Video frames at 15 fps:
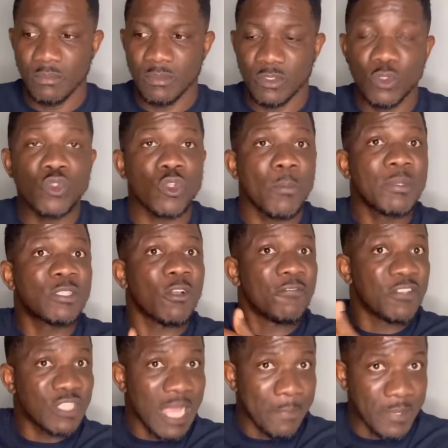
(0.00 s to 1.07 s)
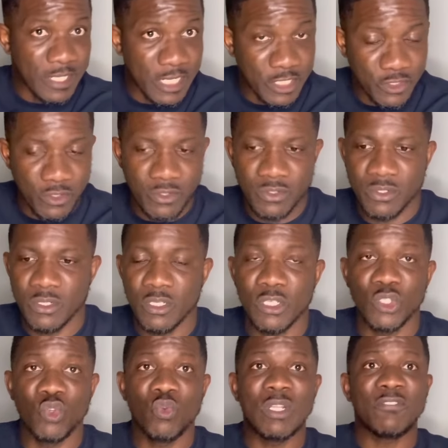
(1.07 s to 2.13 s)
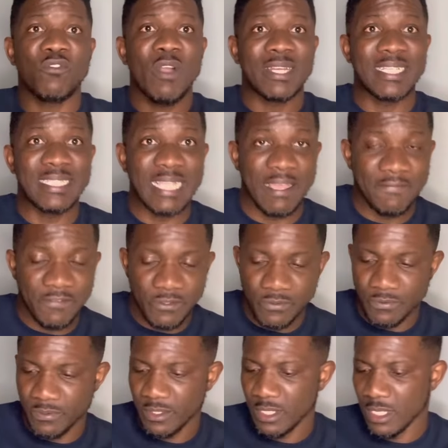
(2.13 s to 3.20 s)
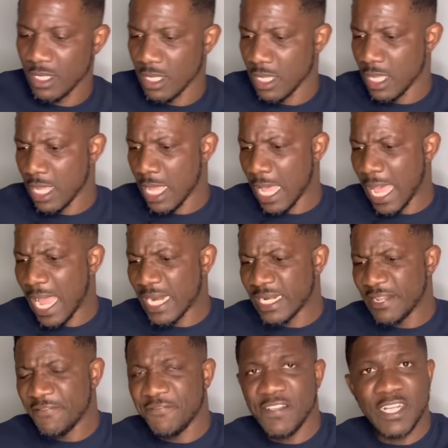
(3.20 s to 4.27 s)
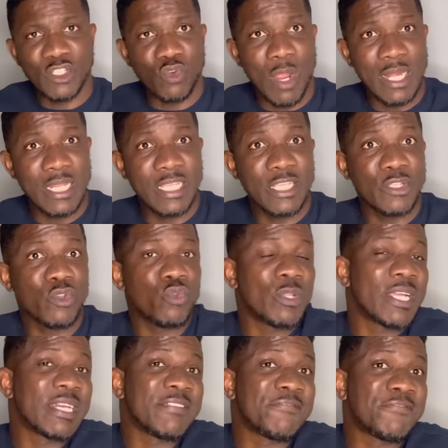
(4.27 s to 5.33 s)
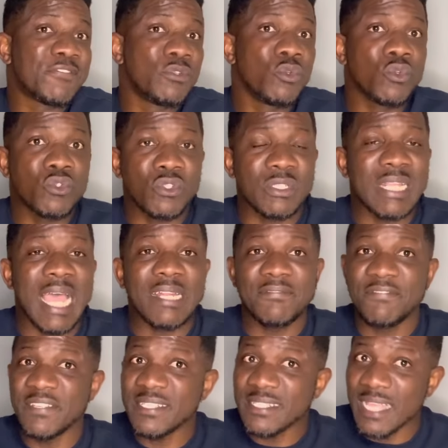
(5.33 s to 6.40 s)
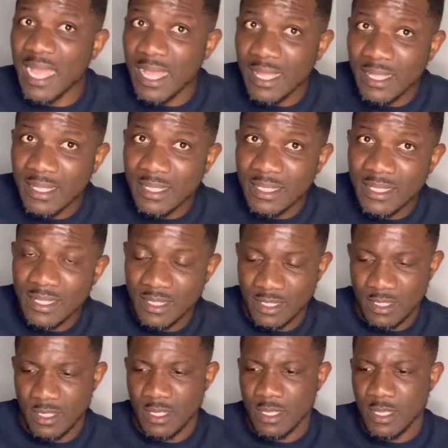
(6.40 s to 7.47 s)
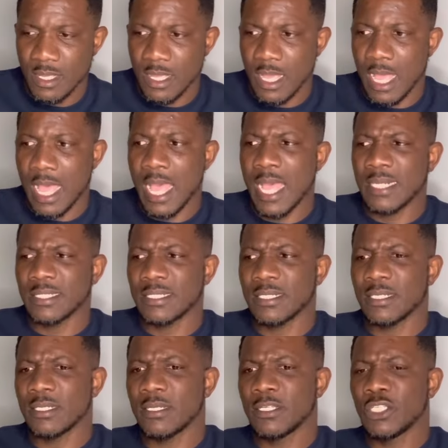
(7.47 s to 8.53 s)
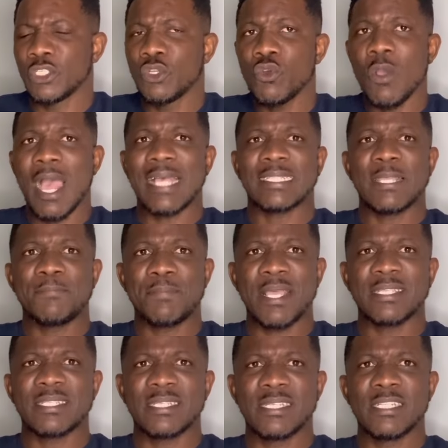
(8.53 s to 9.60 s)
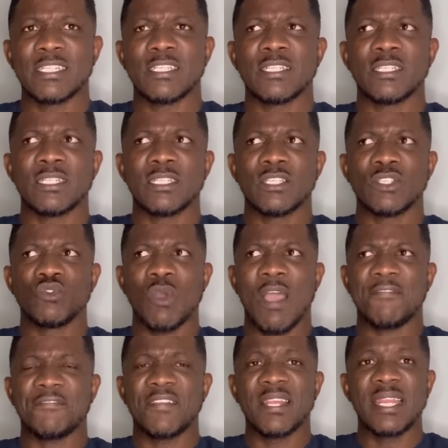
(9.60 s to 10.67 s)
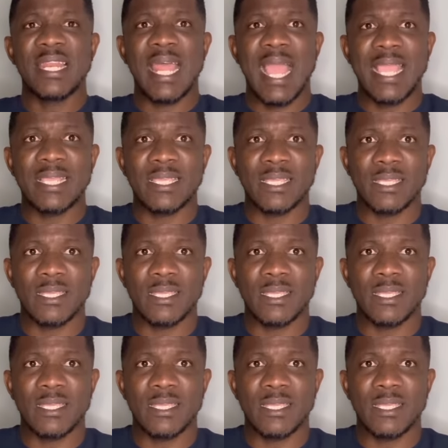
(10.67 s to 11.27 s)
You submit your visa application, you went for an interview, and eventually you were refused that visa. And you as a person, you are feeling like